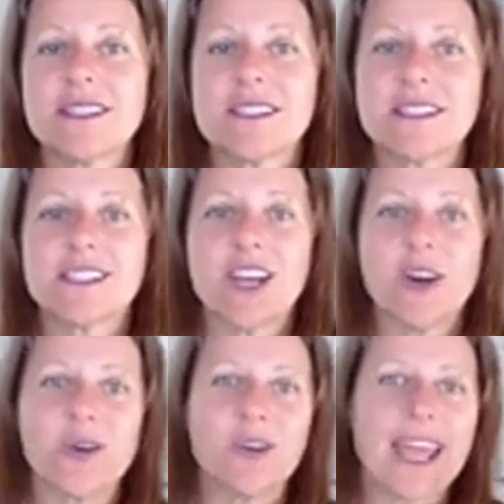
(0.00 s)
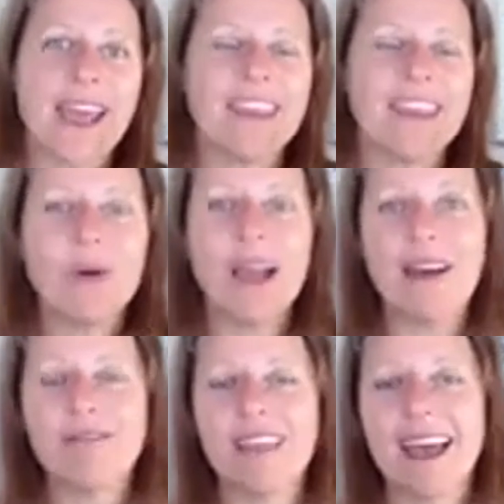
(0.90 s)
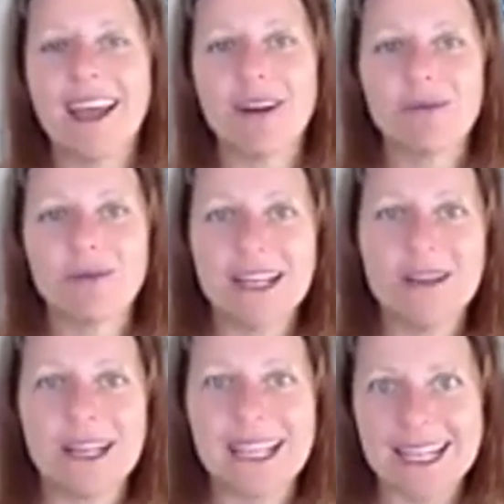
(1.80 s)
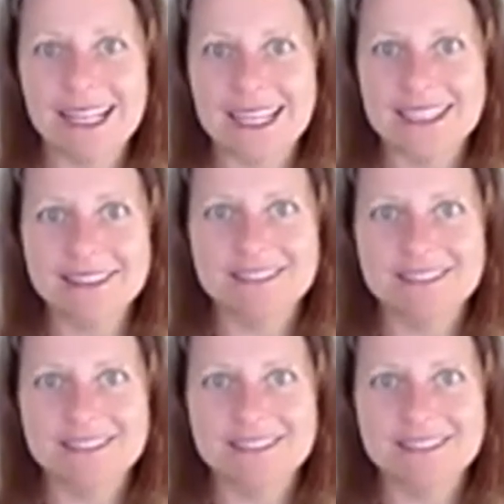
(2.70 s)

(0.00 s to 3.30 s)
So now that you have that really, really clear,